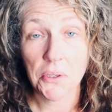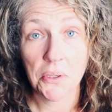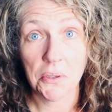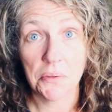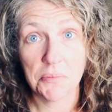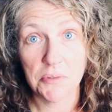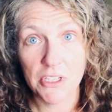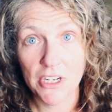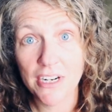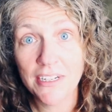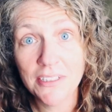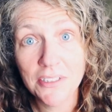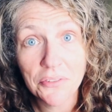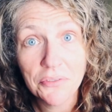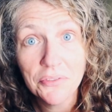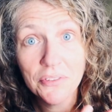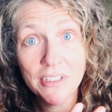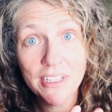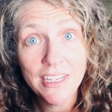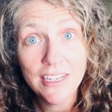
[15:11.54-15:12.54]

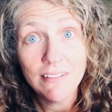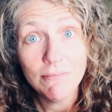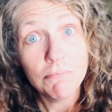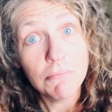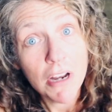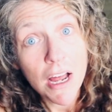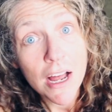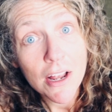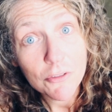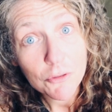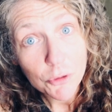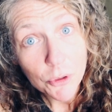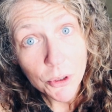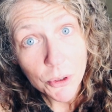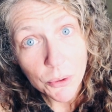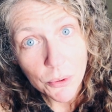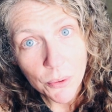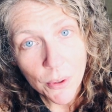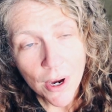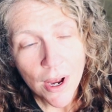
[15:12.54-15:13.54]
objectively not
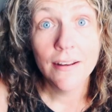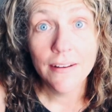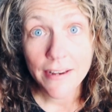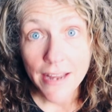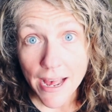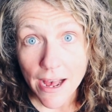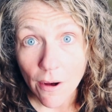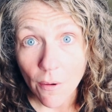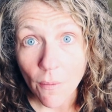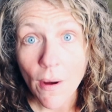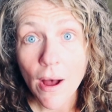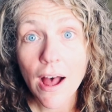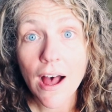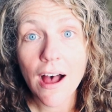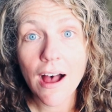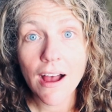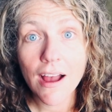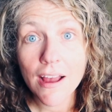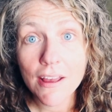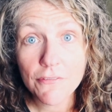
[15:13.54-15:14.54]
true. Now,
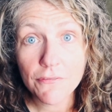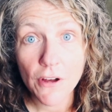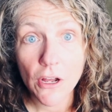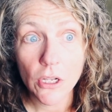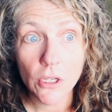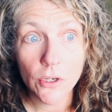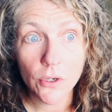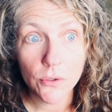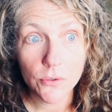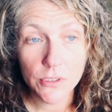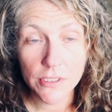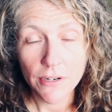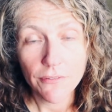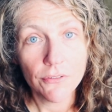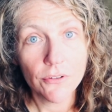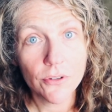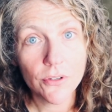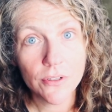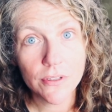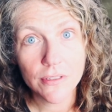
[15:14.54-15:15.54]
I follow
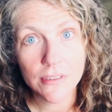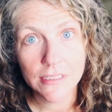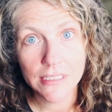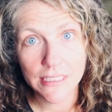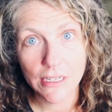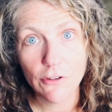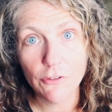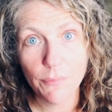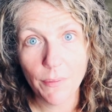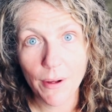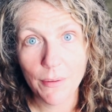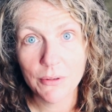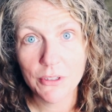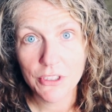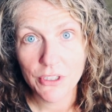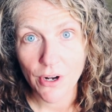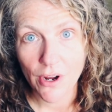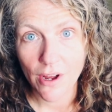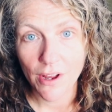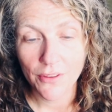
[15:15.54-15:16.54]
several
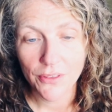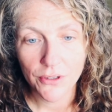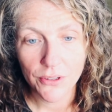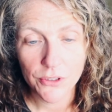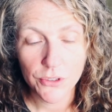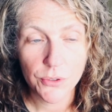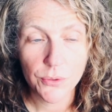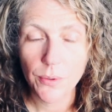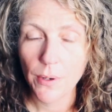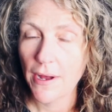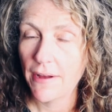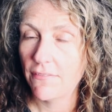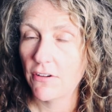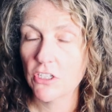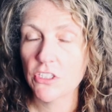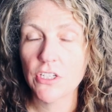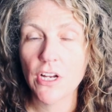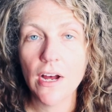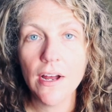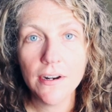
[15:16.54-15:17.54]
self-published authors who have
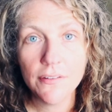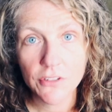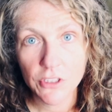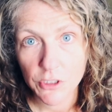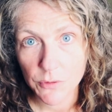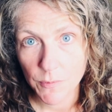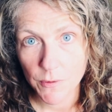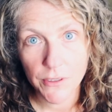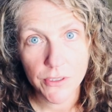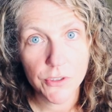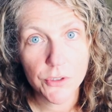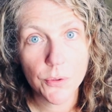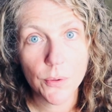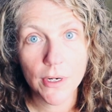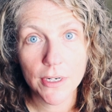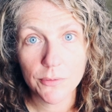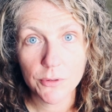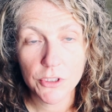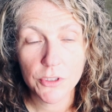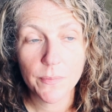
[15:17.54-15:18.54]
a ton of experience who I
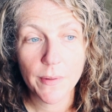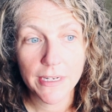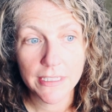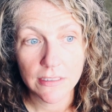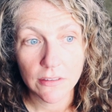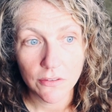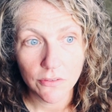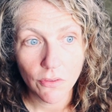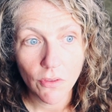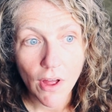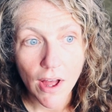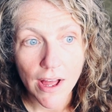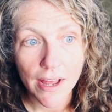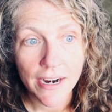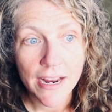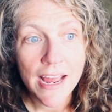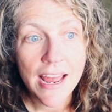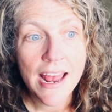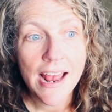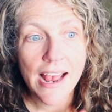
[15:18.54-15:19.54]
respect a
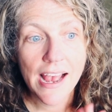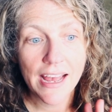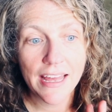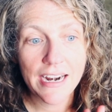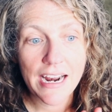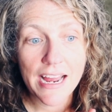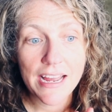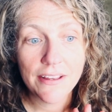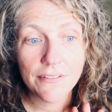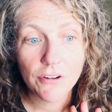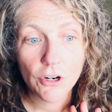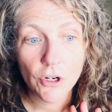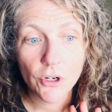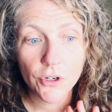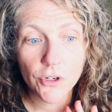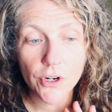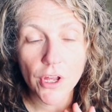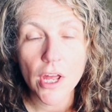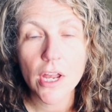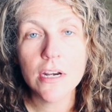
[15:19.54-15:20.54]
lot, and I have
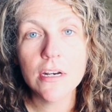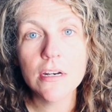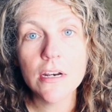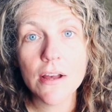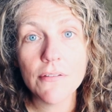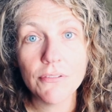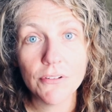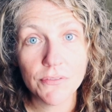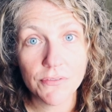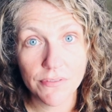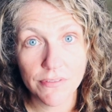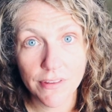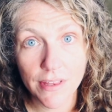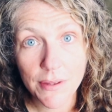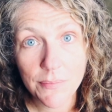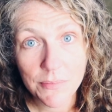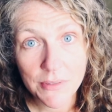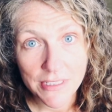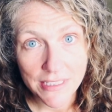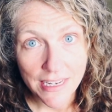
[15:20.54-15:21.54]
heard enough of
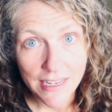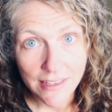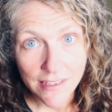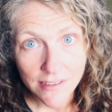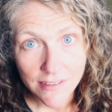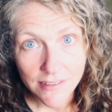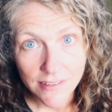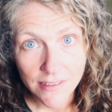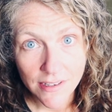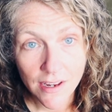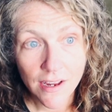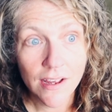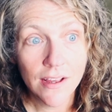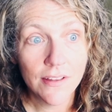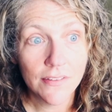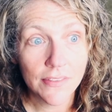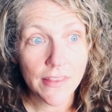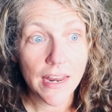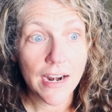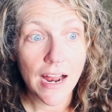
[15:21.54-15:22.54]
them say this
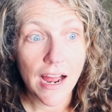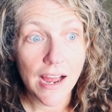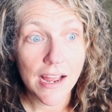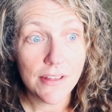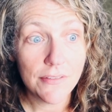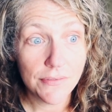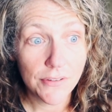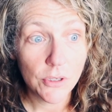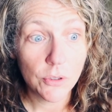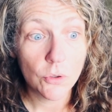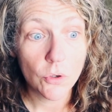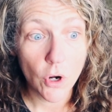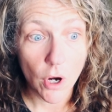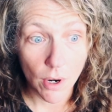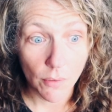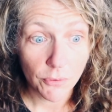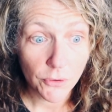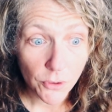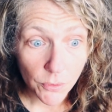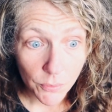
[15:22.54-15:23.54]
that I feel
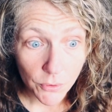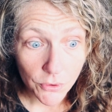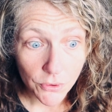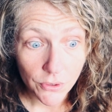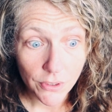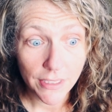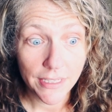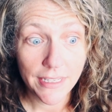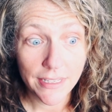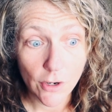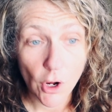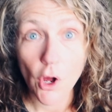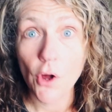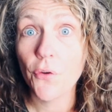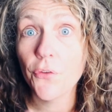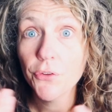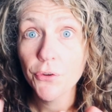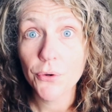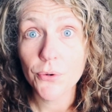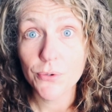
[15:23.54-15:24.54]
comfortable in
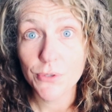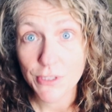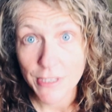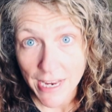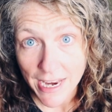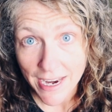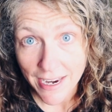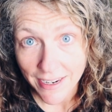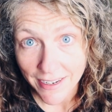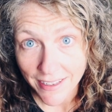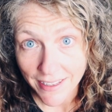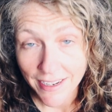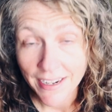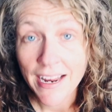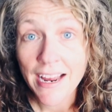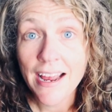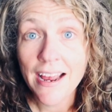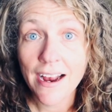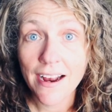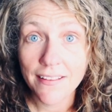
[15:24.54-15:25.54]
also saying it,
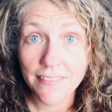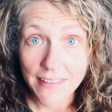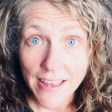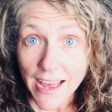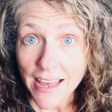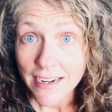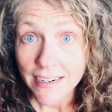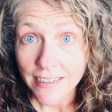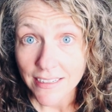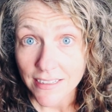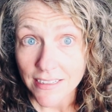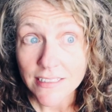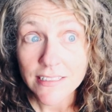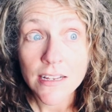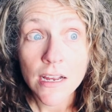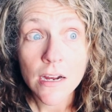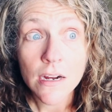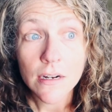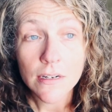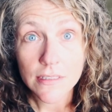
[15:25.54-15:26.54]
and that is
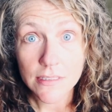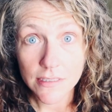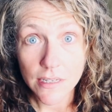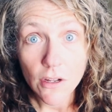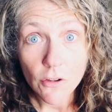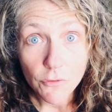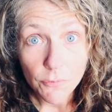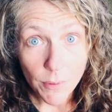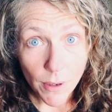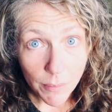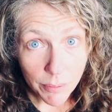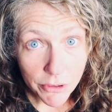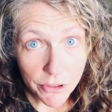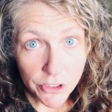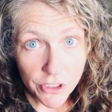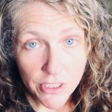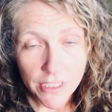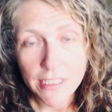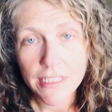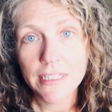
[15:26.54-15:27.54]

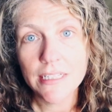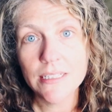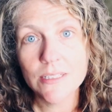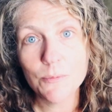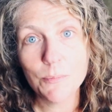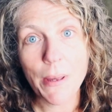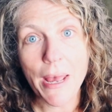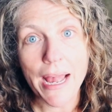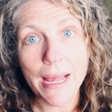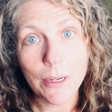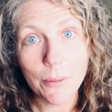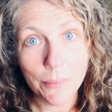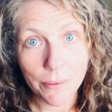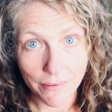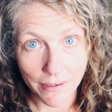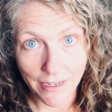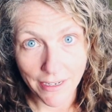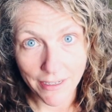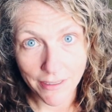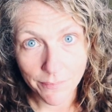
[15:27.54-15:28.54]
self-publishing is pay to
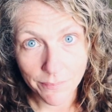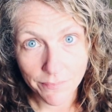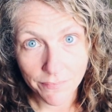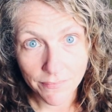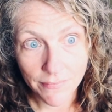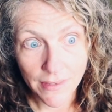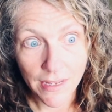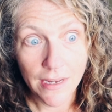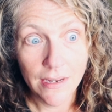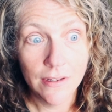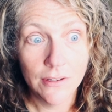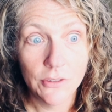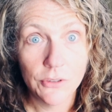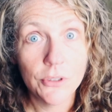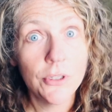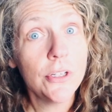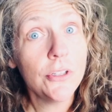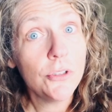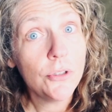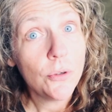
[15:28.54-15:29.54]
play.
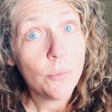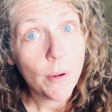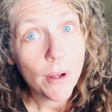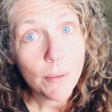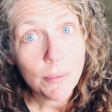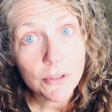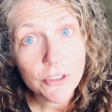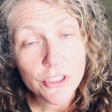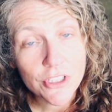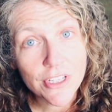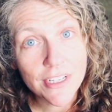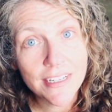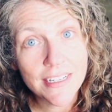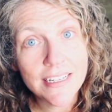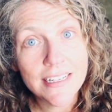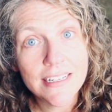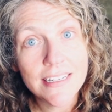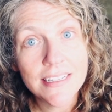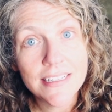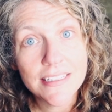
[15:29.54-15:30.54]
Traditional
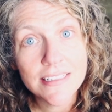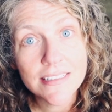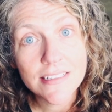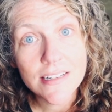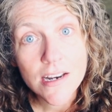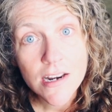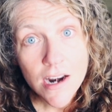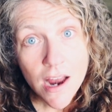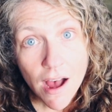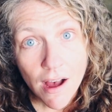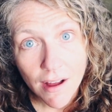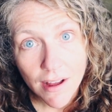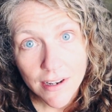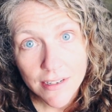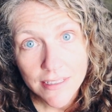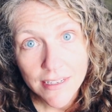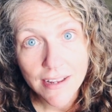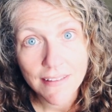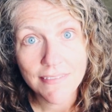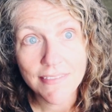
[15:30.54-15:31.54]
publishing is
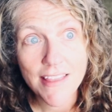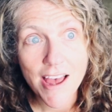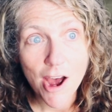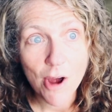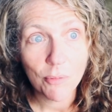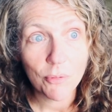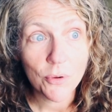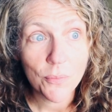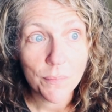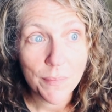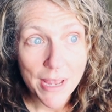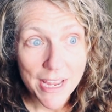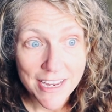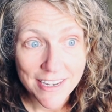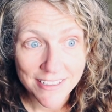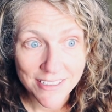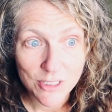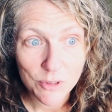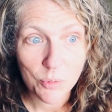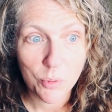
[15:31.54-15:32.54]
not, and that
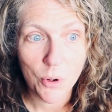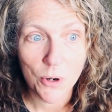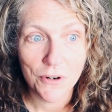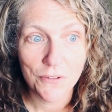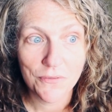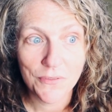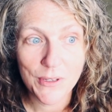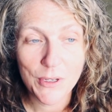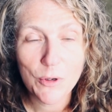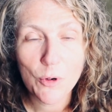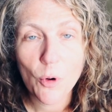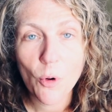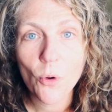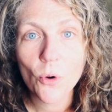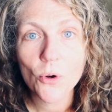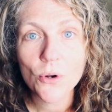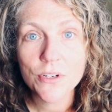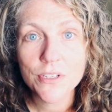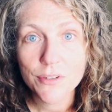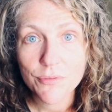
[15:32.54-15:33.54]
remains one of the
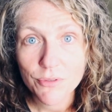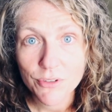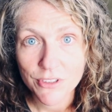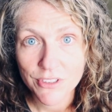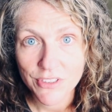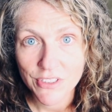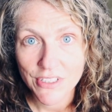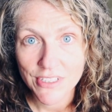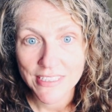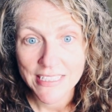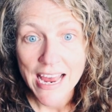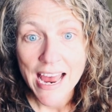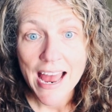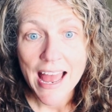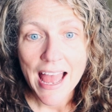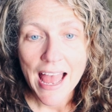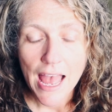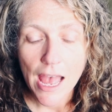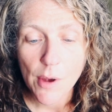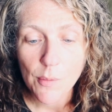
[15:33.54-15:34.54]
core differences
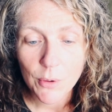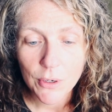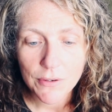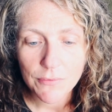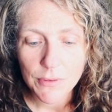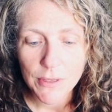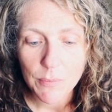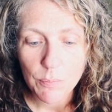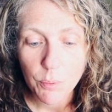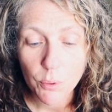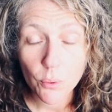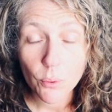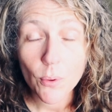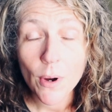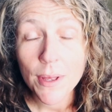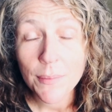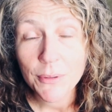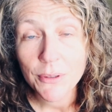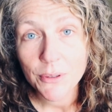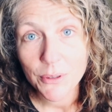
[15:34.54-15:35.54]
and one of the
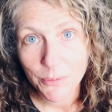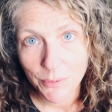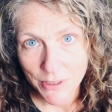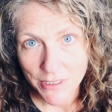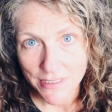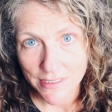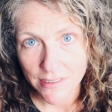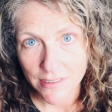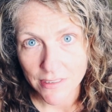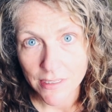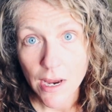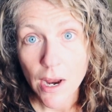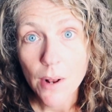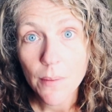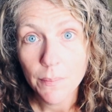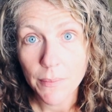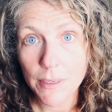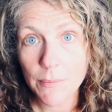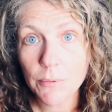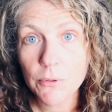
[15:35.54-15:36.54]
primary reasons
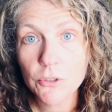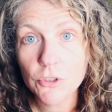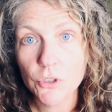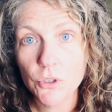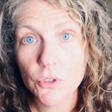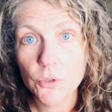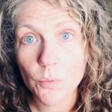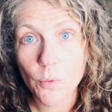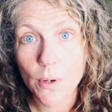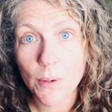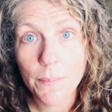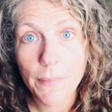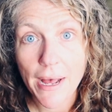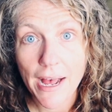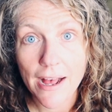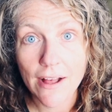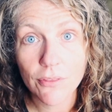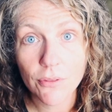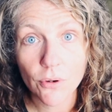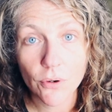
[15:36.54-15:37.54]
people choose one
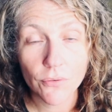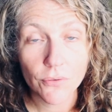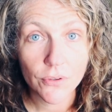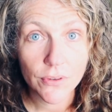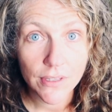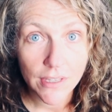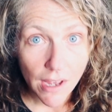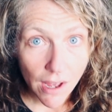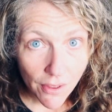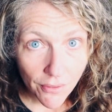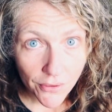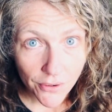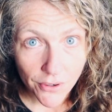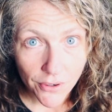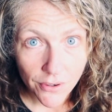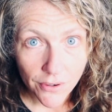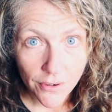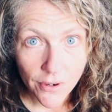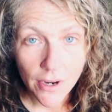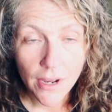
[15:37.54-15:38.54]
path over the
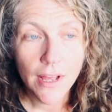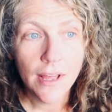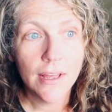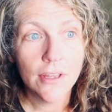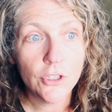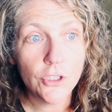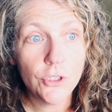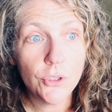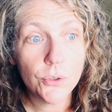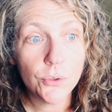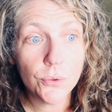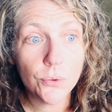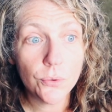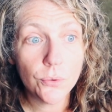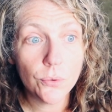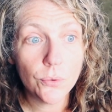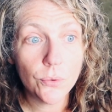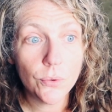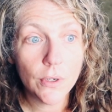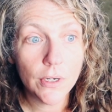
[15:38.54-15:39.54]
other.
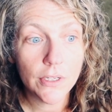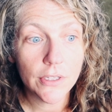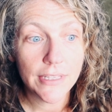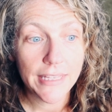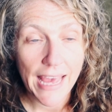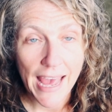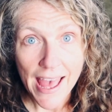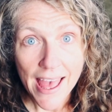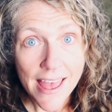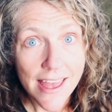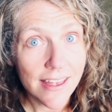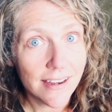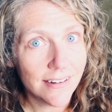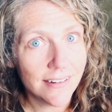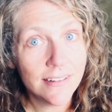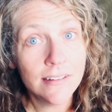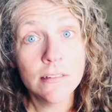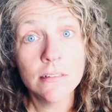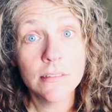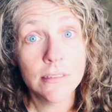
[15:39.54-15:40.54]
You
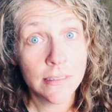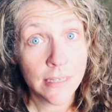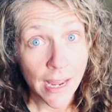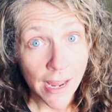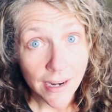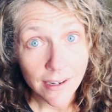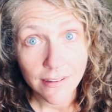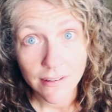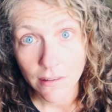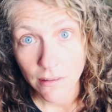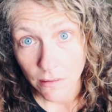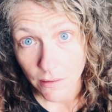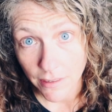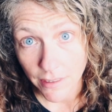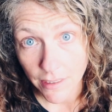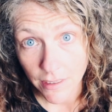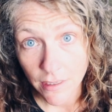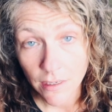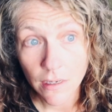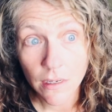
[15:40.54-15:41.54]
can
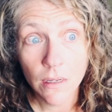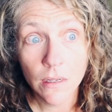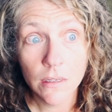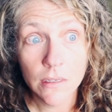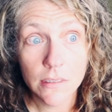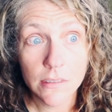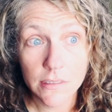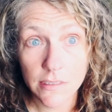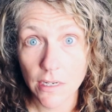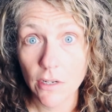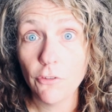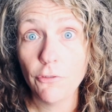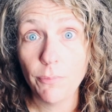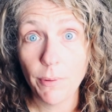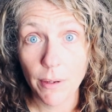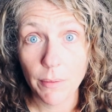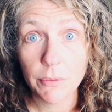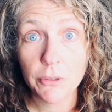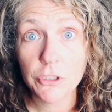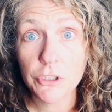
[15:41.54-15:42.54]
technically self
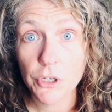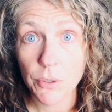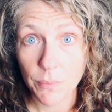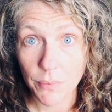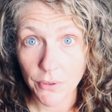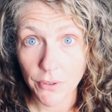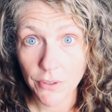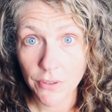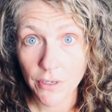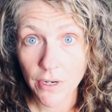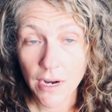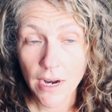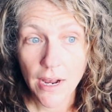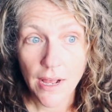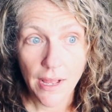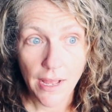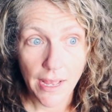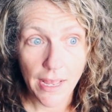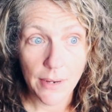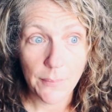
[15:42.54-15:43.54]
publish a book
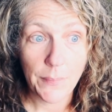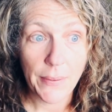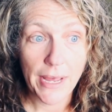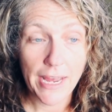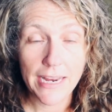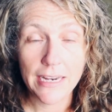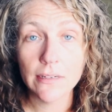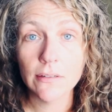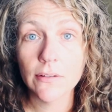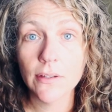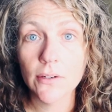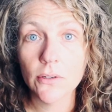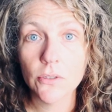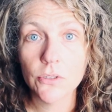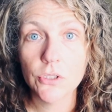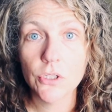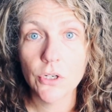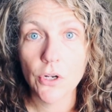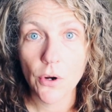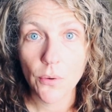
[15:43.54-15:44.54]
and pay little
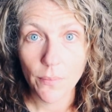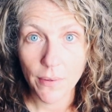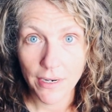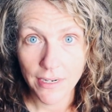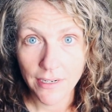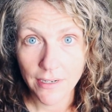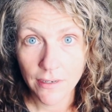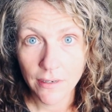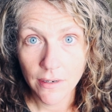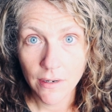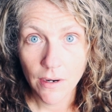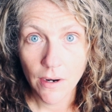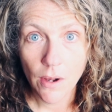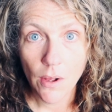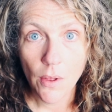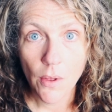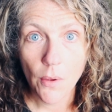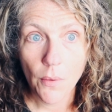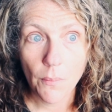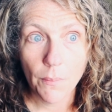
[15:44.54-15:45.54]
to no money,
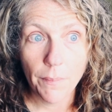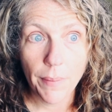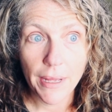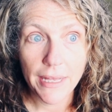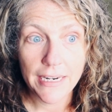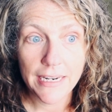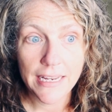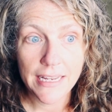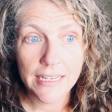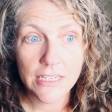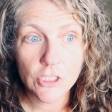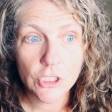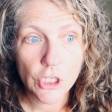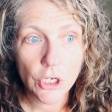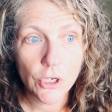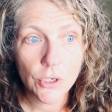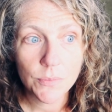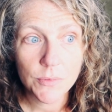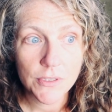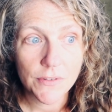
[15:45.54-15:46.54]
but in
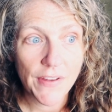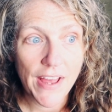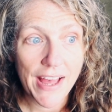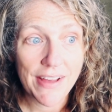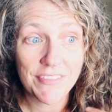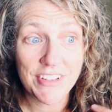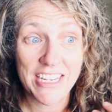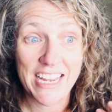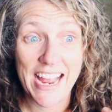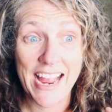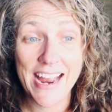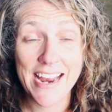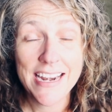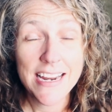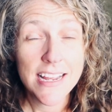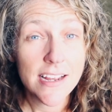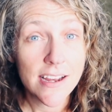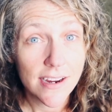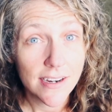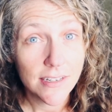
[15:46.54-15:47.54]
terms of having
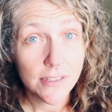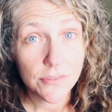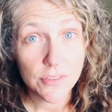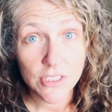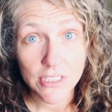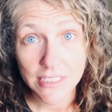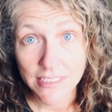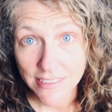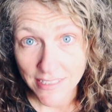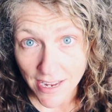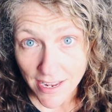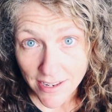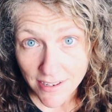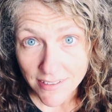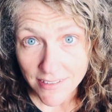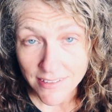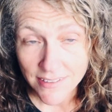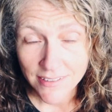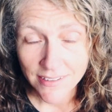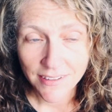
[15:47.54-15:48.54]
any kind of
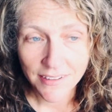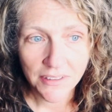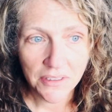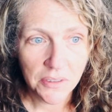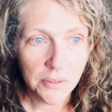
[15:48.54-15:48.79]
success,